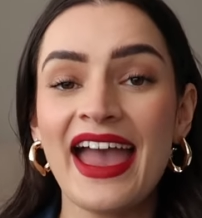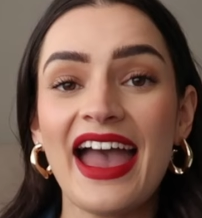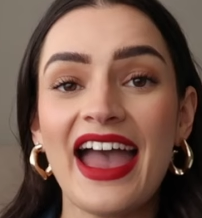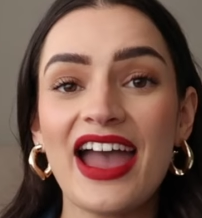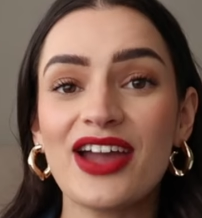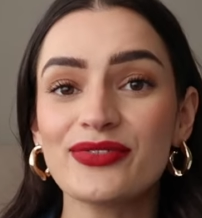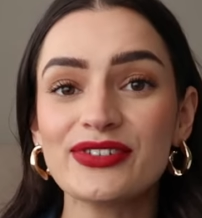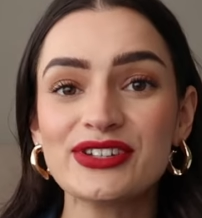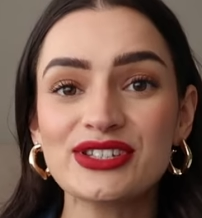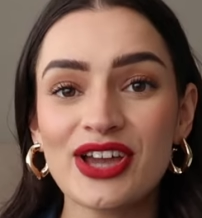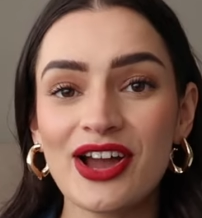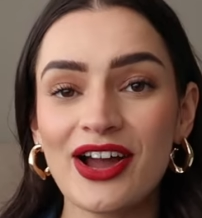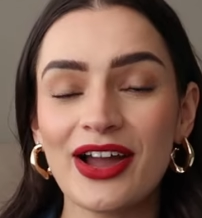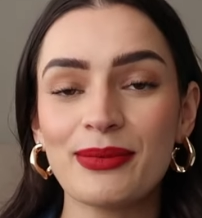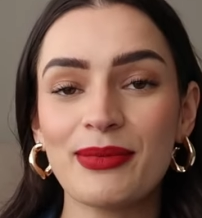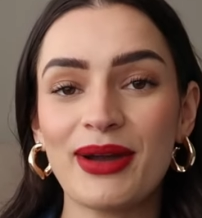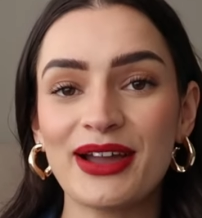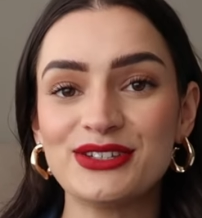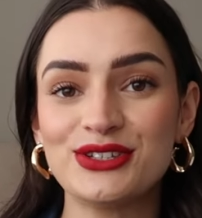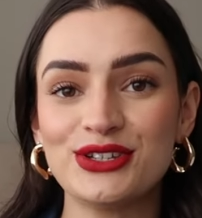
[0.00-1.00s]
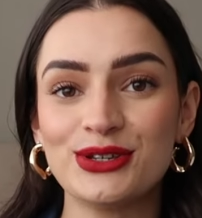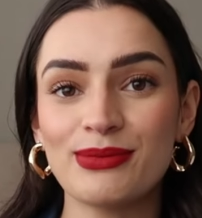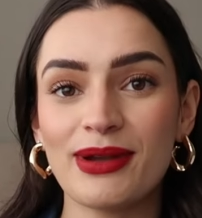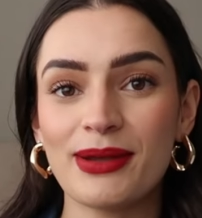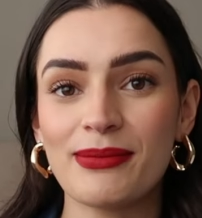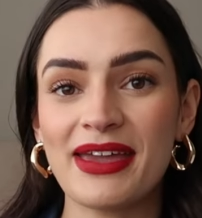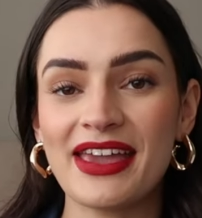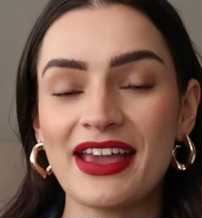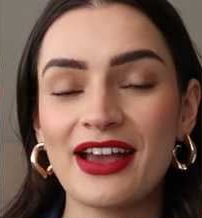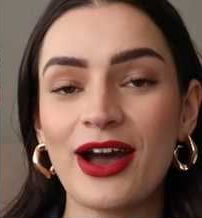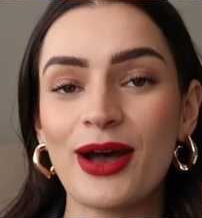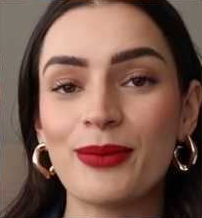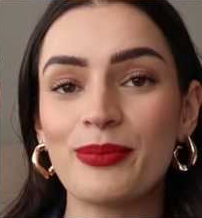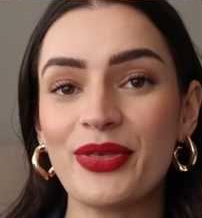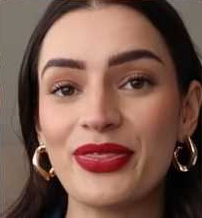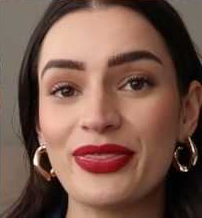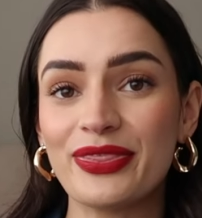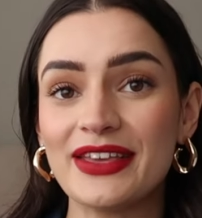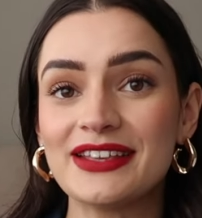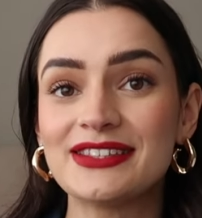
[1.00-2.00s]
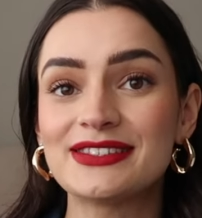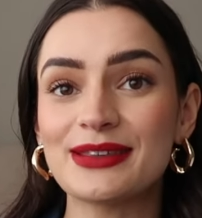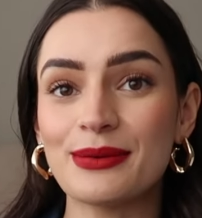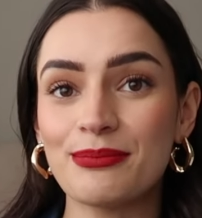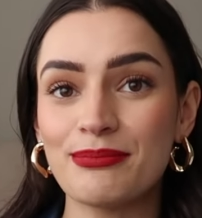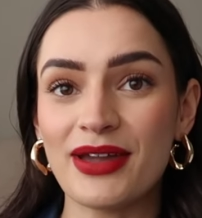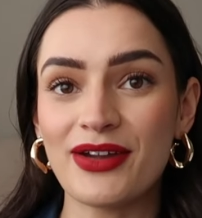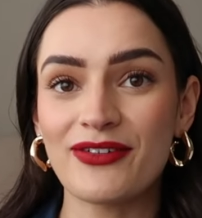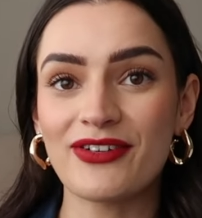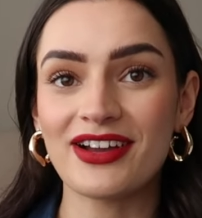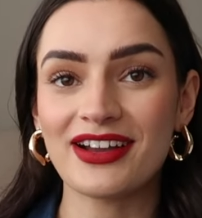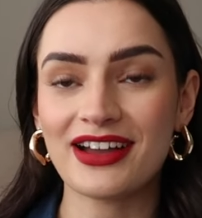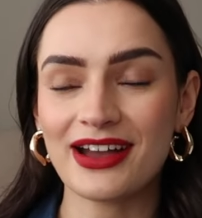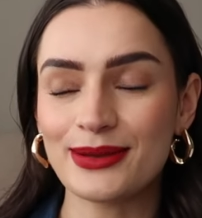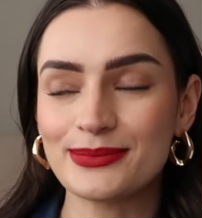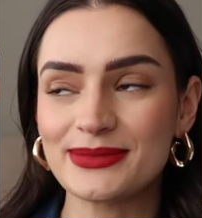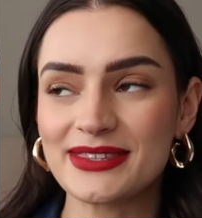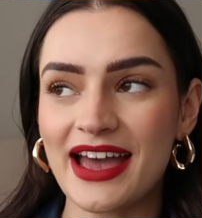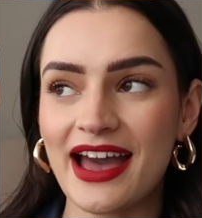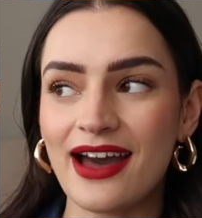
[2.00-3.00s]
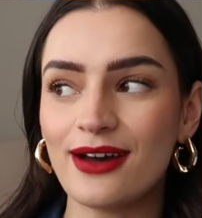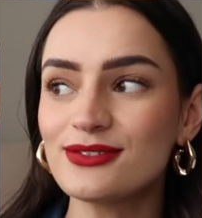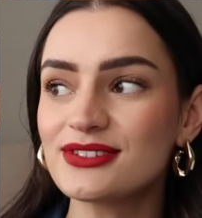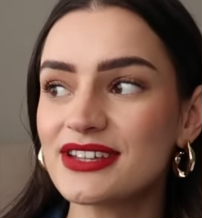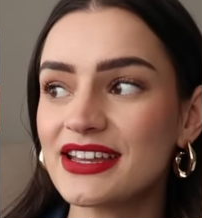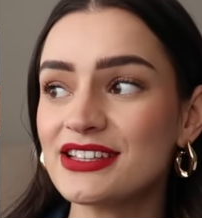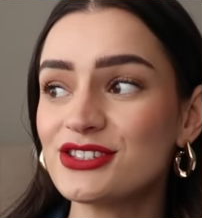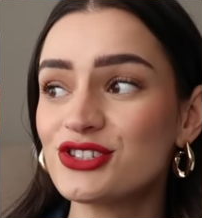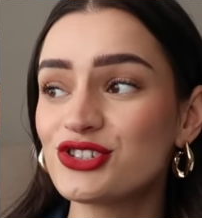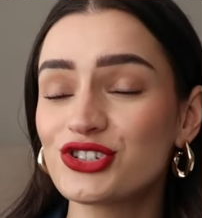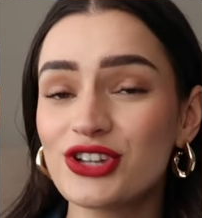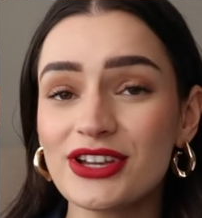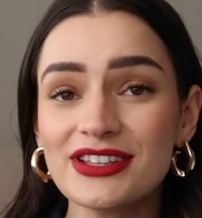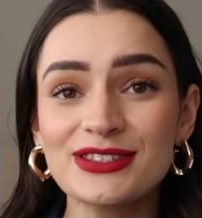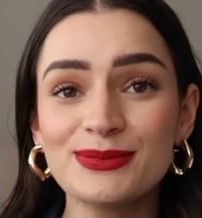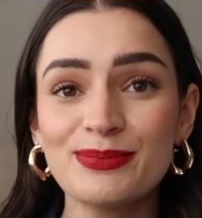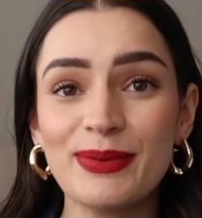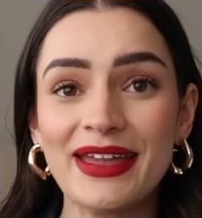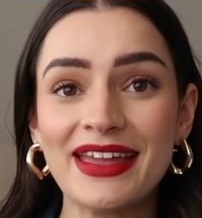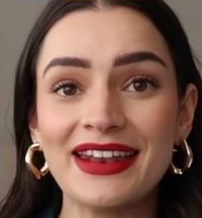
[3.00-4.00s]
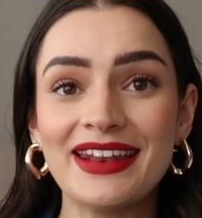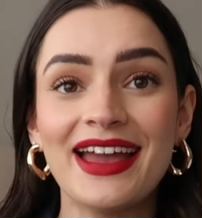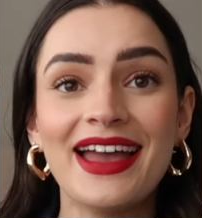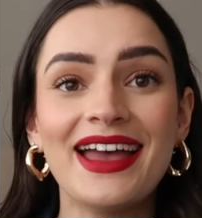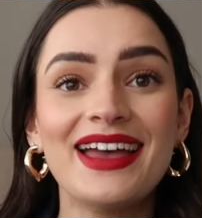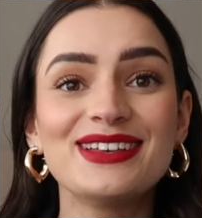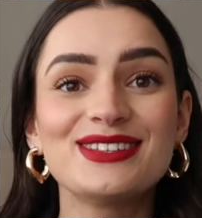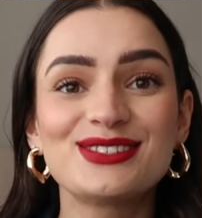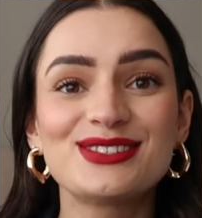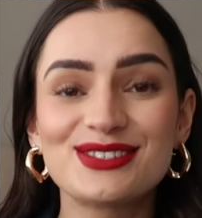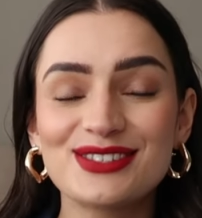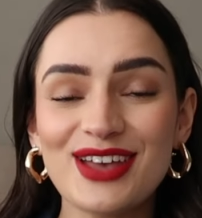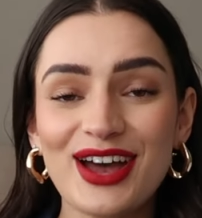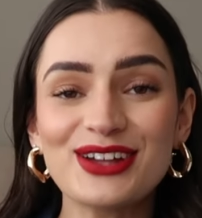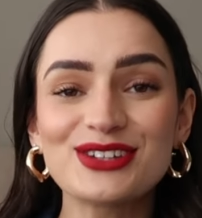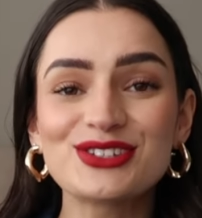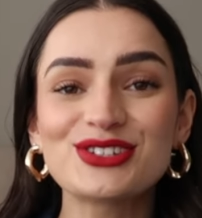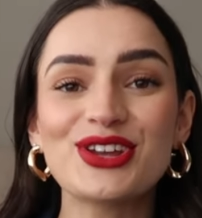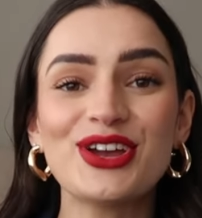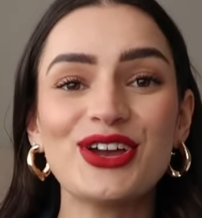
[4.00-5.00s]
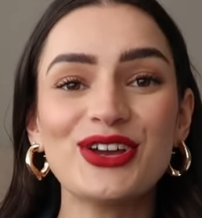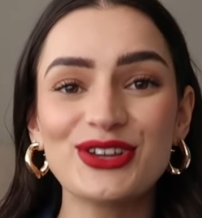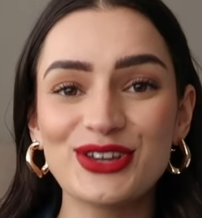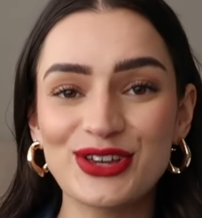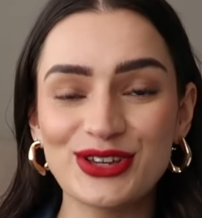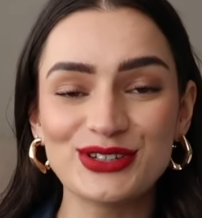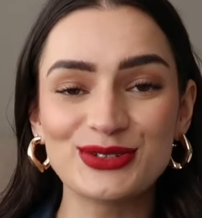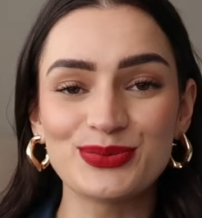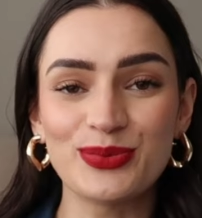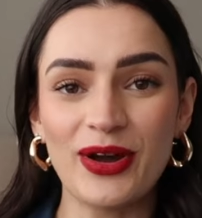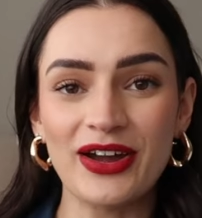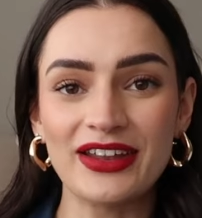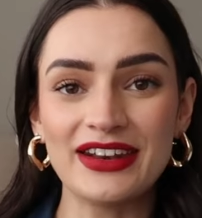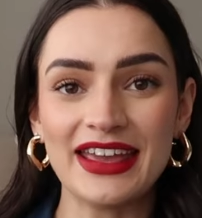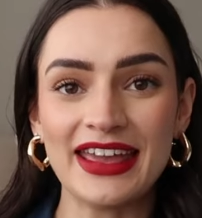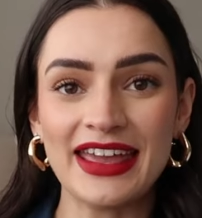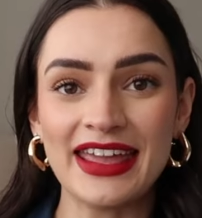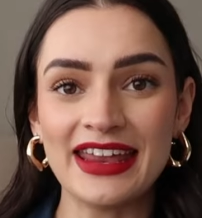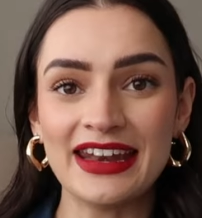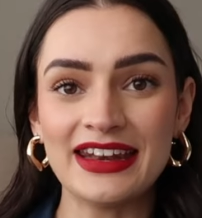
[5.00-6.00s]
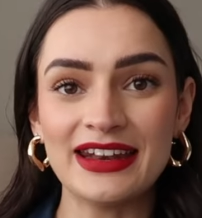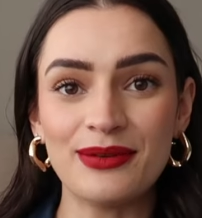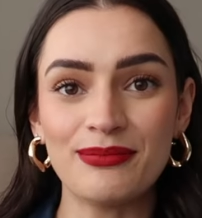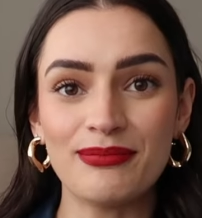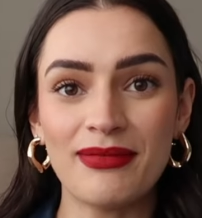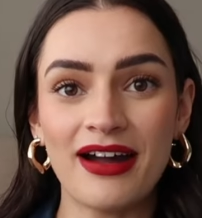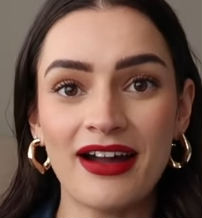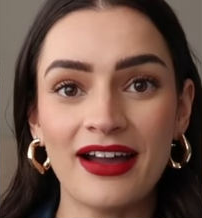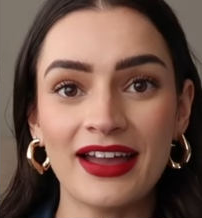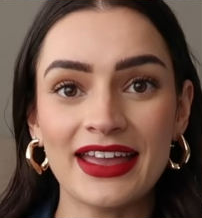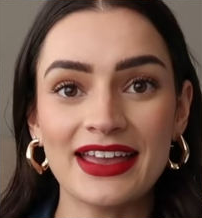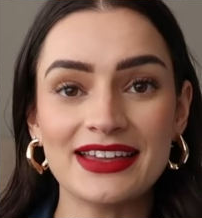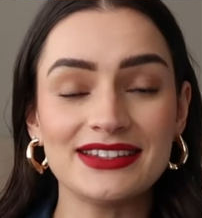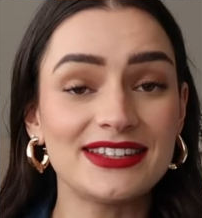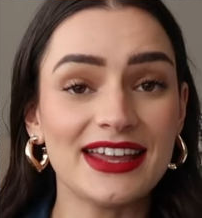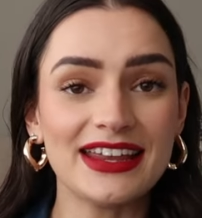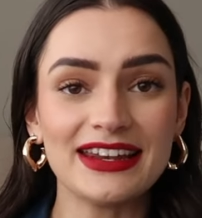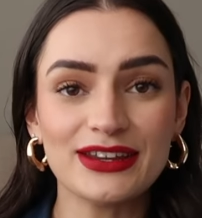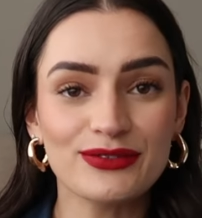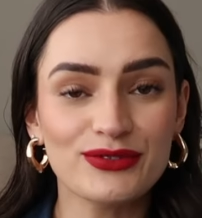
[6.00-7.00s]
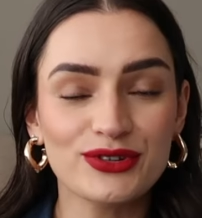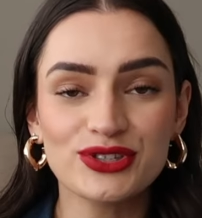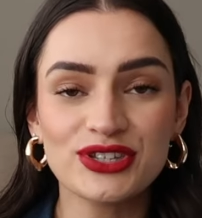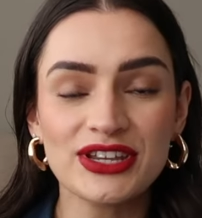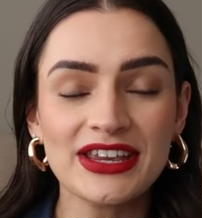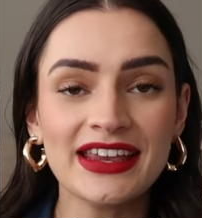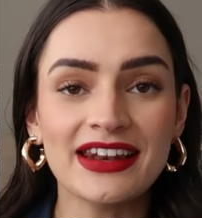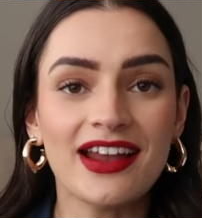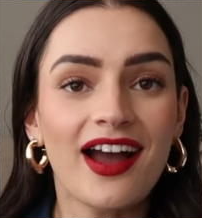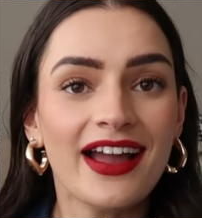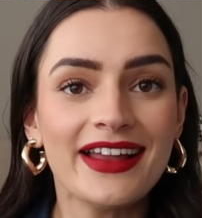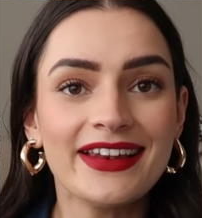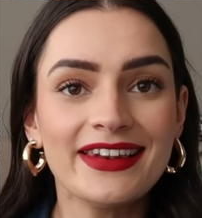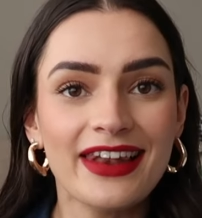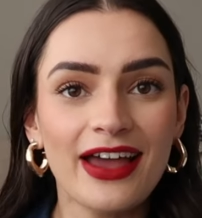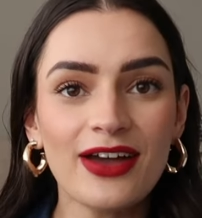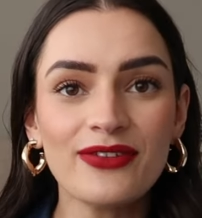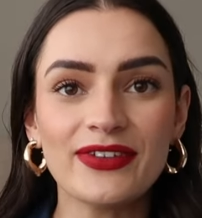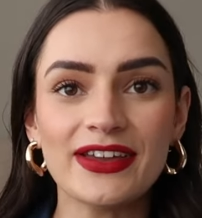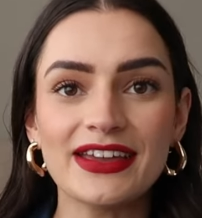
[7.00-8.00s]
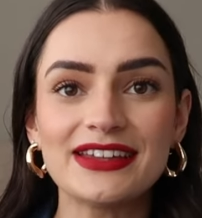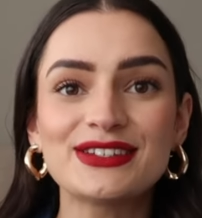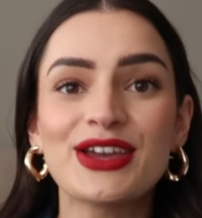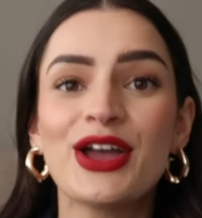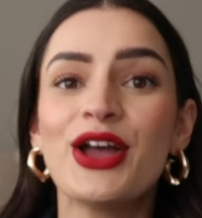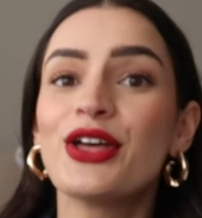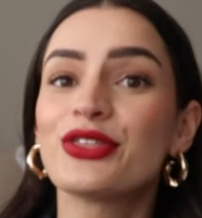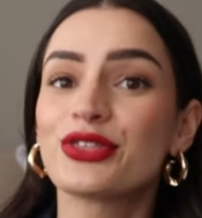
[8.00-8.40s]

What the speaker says: Every time I do my makeup, this mirror comes out. It's just been such a good one in my daily routine. I love it.